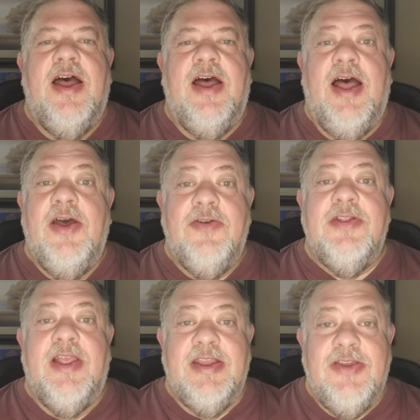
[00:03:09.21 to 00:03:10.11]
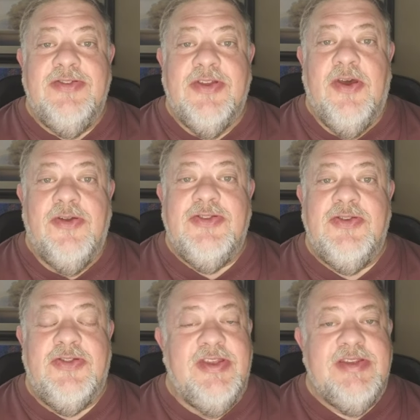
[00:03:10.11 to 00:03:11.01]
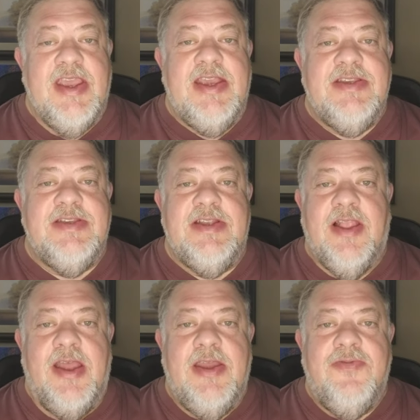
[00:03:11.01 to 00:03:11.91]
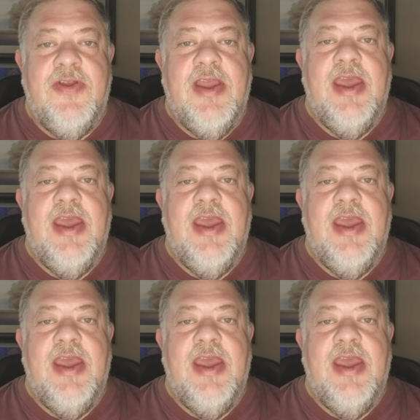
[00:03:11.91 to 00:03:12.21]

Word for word: Uh, I would like you to go to This A Z Life